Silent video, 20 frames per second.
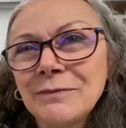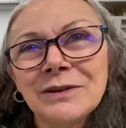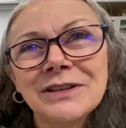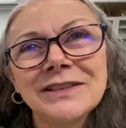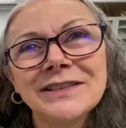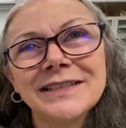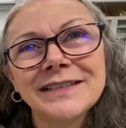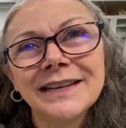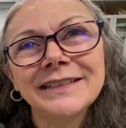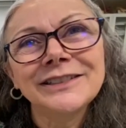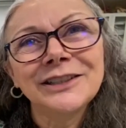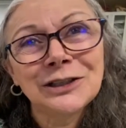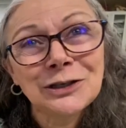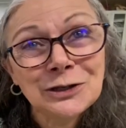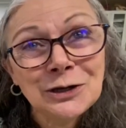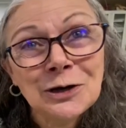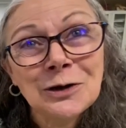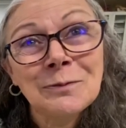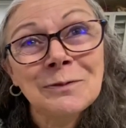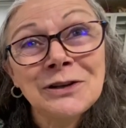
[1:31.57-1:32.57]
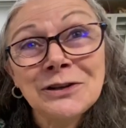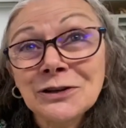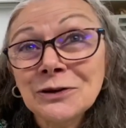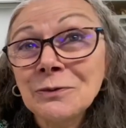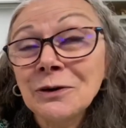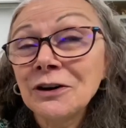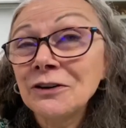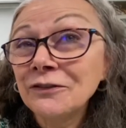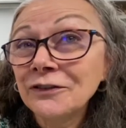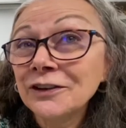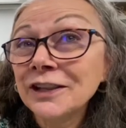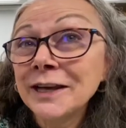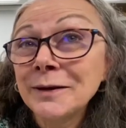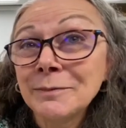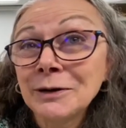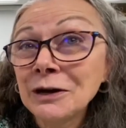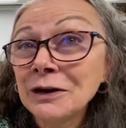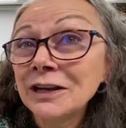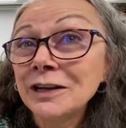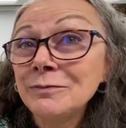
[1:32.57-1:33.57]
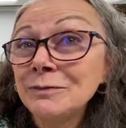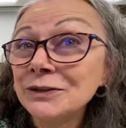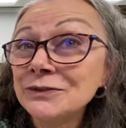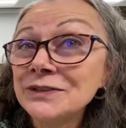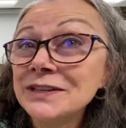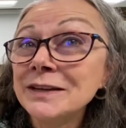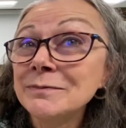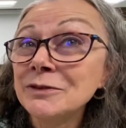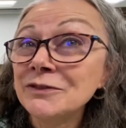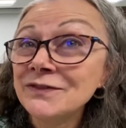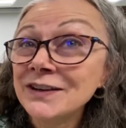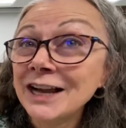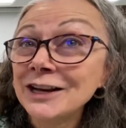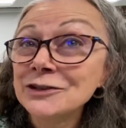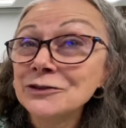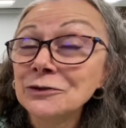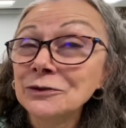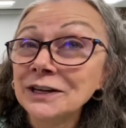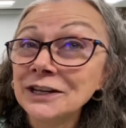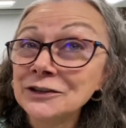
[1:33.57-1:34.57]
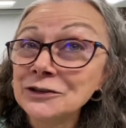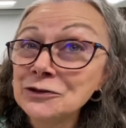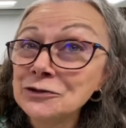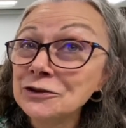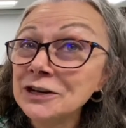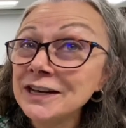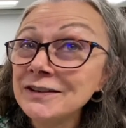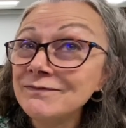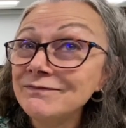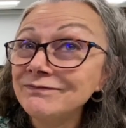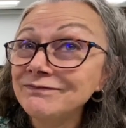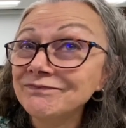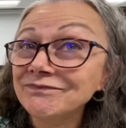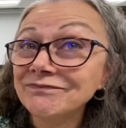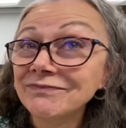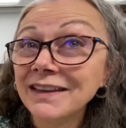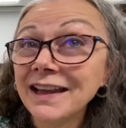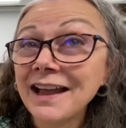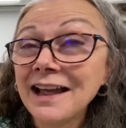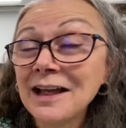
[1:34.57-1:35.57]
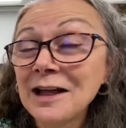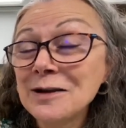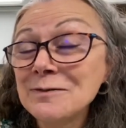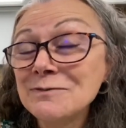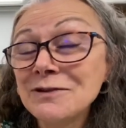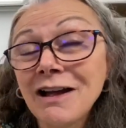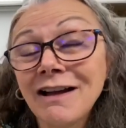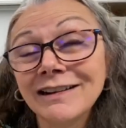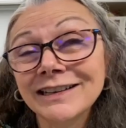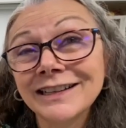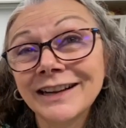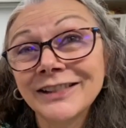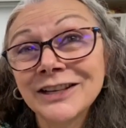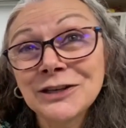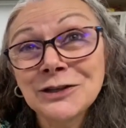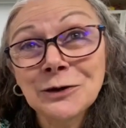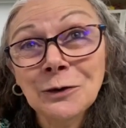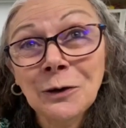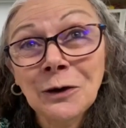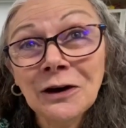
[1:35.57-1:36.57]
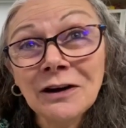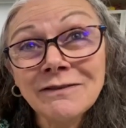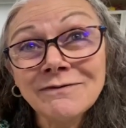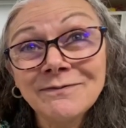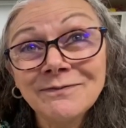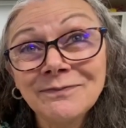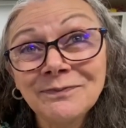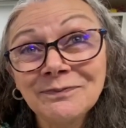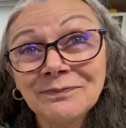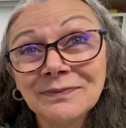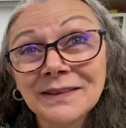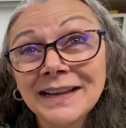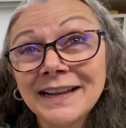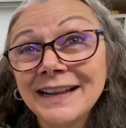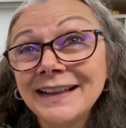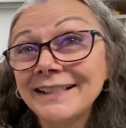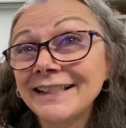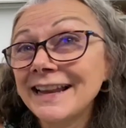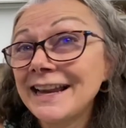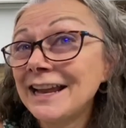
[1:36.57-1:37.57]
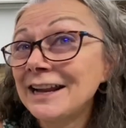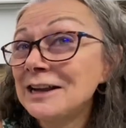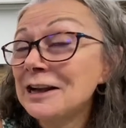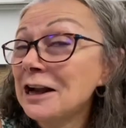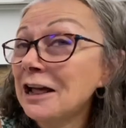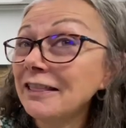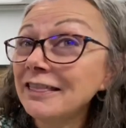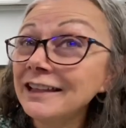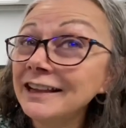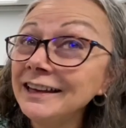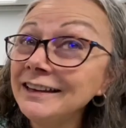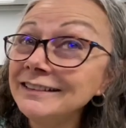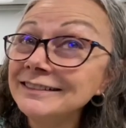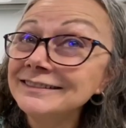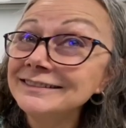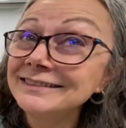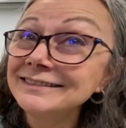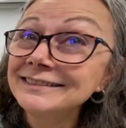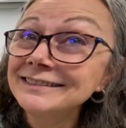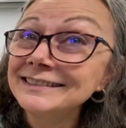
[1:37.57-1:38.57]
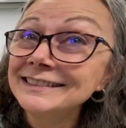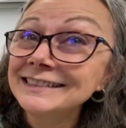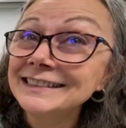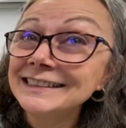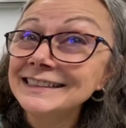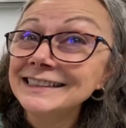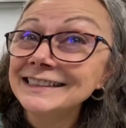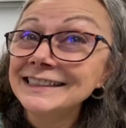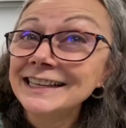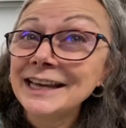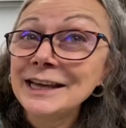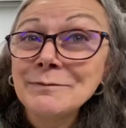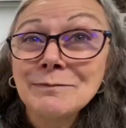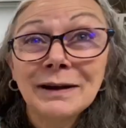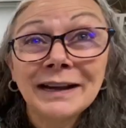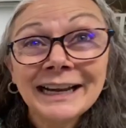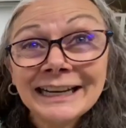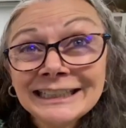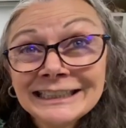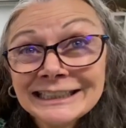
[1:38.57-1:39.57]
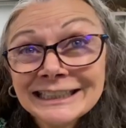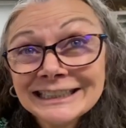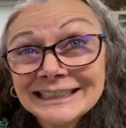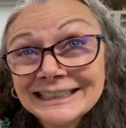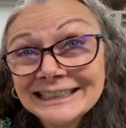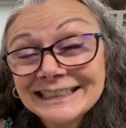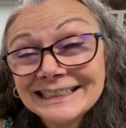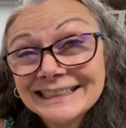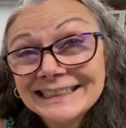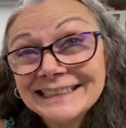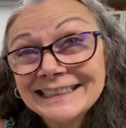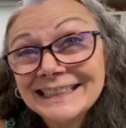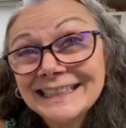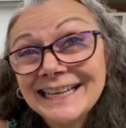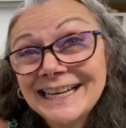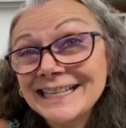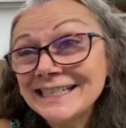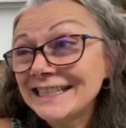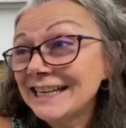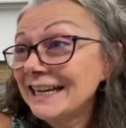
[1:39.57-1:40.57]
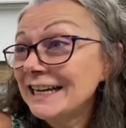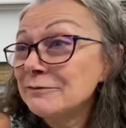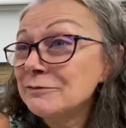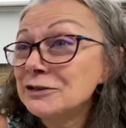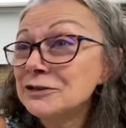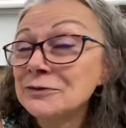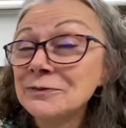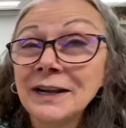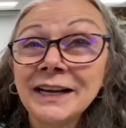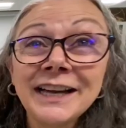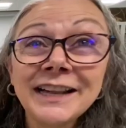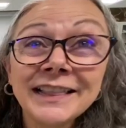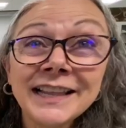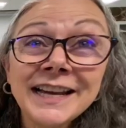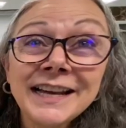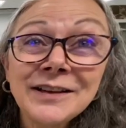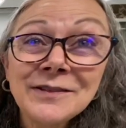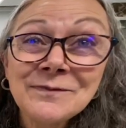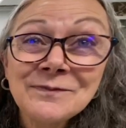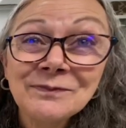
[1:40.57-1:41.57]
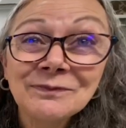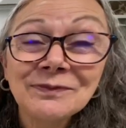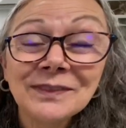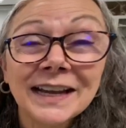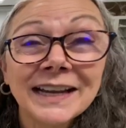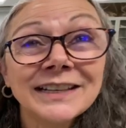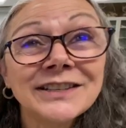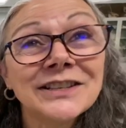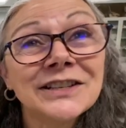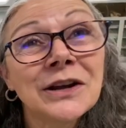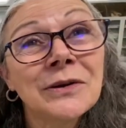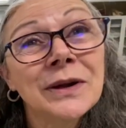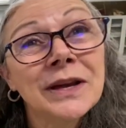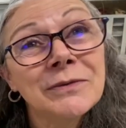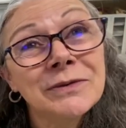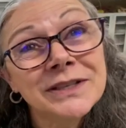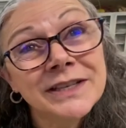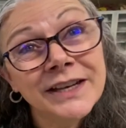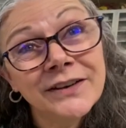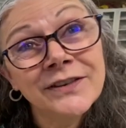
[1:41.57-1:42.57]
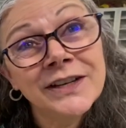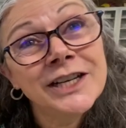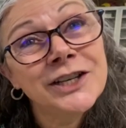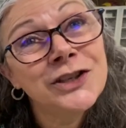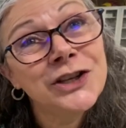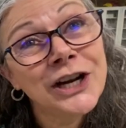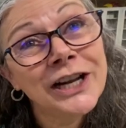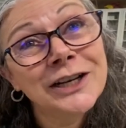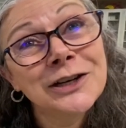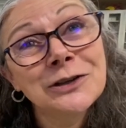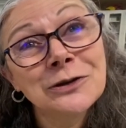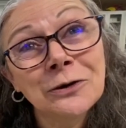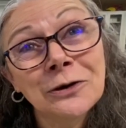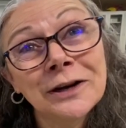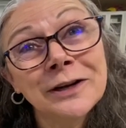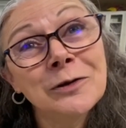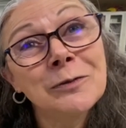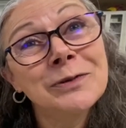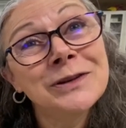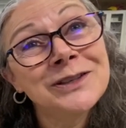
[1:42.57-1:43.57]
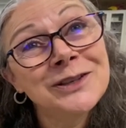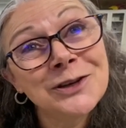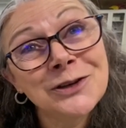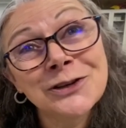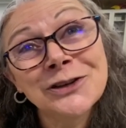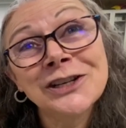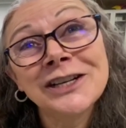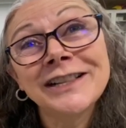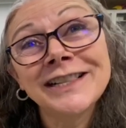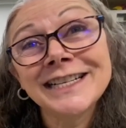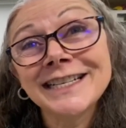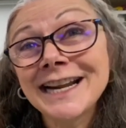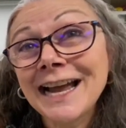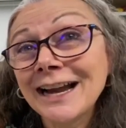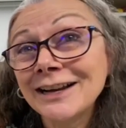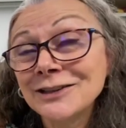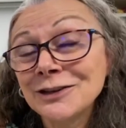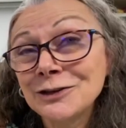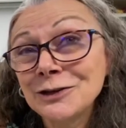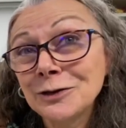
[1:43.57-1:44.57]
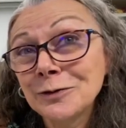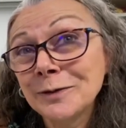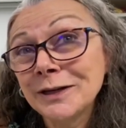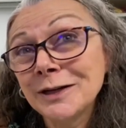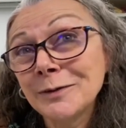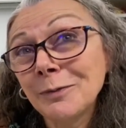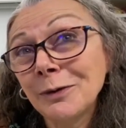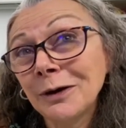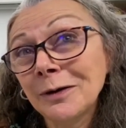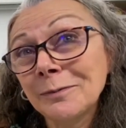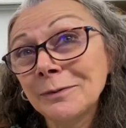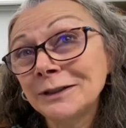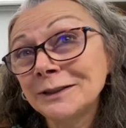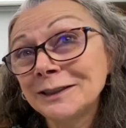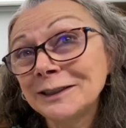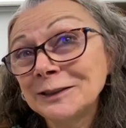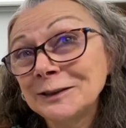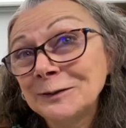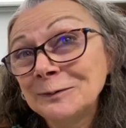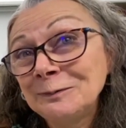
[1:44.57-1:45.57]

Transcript: was determined to work for the American Museum of Natural History, um, knocked on the door. They had nothing. He begged. He said he would do anything. And so he was given a janitorial position in the taxidermy department.